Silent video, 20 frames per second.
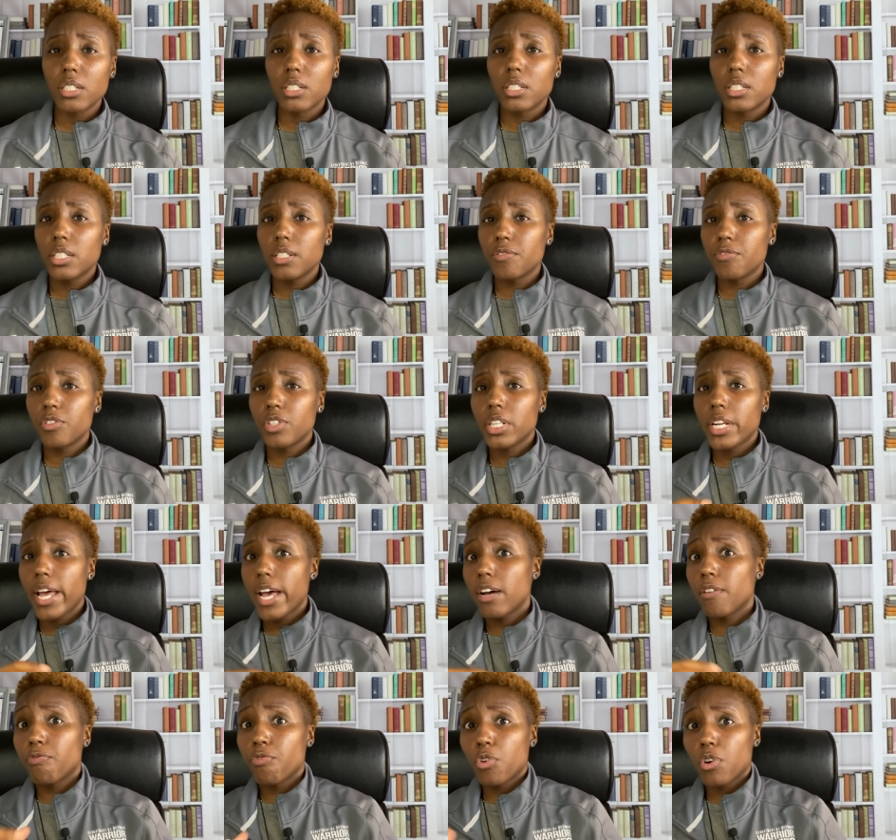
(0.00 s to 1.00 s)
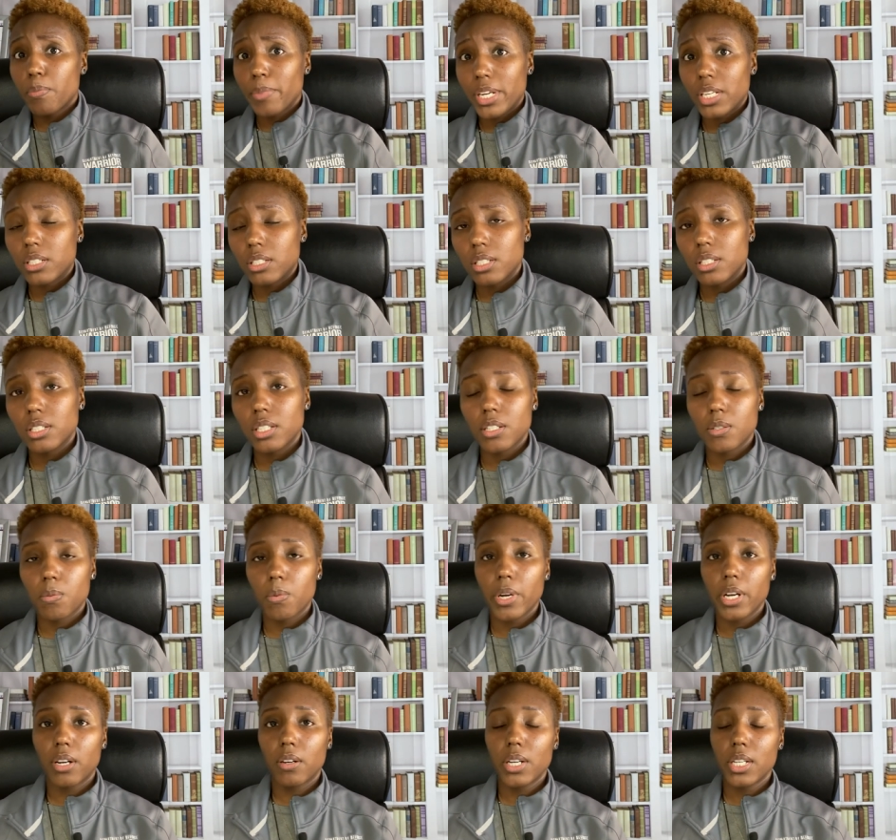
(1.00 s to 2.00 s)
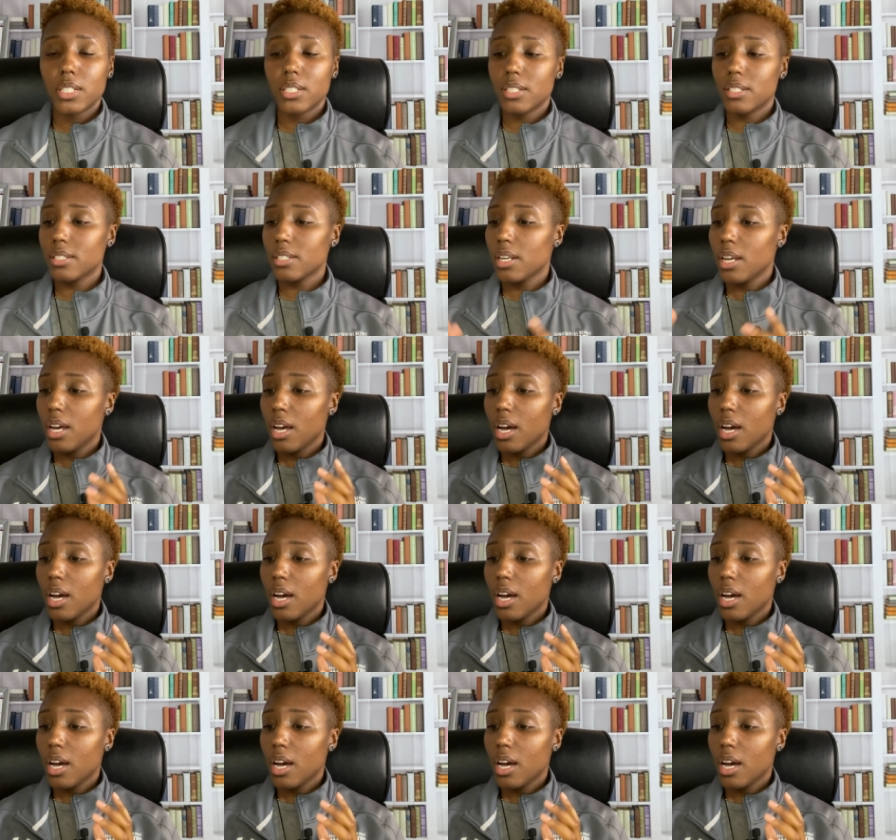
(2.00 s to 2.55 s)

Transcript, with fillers: different affirmations as well, and just